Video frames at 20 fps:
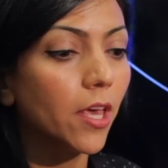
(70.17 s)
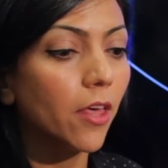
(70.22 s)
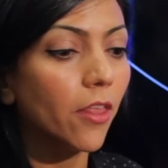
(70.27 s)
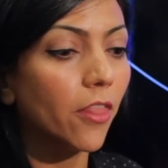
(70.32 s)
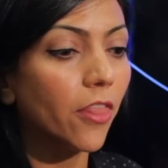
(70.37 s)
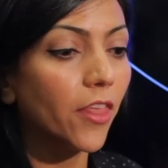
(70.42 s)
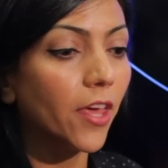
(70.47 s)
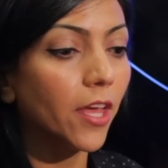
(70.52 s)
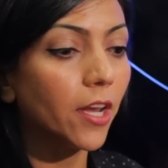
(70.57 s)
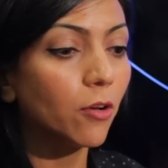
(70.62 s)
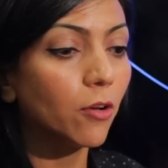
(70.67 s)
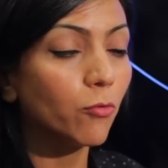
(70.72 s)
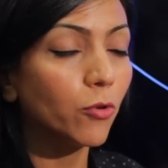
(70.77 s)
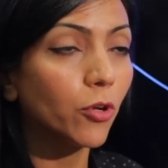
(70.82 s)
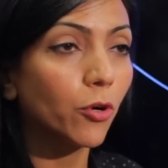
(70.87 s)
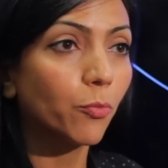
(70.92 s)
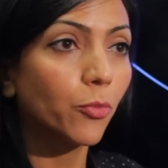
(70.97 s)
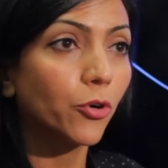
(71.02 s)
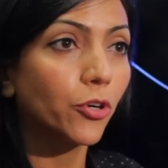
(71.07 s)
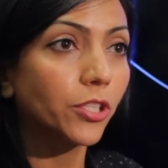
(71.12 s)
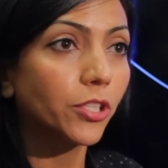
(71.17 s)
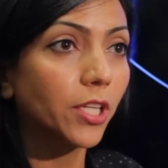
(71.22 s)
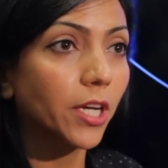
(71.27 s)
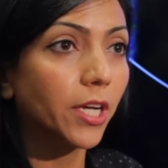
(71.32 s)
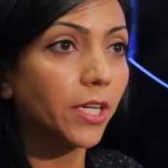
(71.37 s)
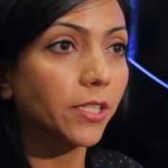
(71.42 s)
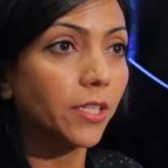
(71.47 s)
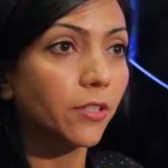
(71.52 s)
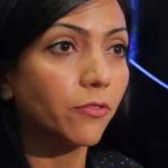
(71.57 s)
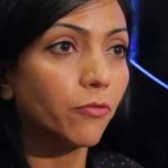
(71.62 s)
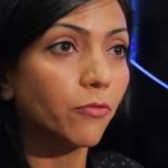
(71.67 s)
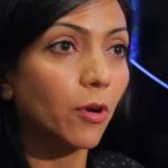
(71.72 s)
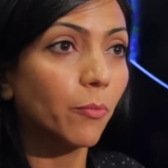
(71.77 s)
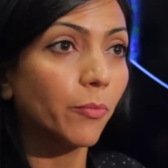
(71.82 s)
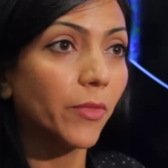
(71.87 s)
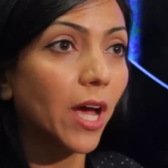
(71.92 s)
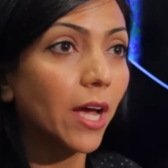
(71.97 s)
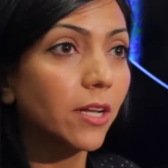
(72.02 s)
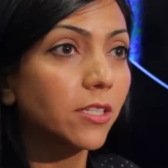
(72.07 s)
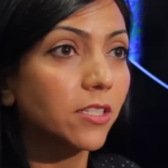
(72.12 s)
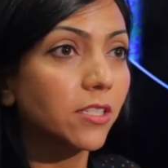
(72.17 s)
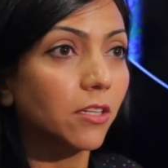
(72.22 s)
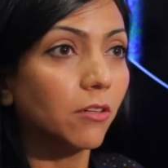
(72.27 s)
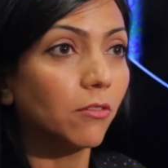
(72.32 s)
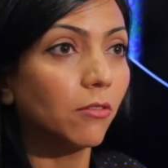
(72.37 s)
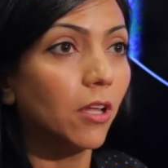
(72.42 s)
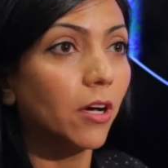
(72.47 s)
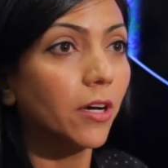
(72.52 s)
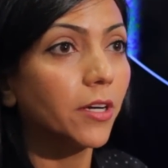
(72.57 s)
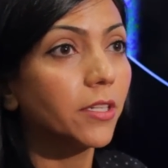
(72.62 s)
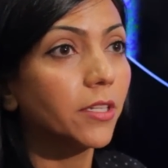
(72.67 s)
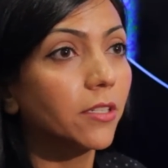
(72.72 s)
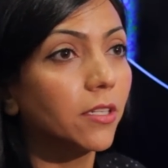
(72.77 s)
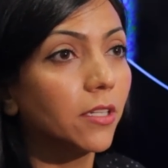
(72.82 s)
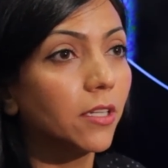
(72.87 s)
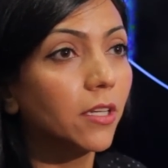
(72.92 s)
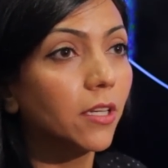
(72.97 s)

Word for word: then we are protected from that singularity.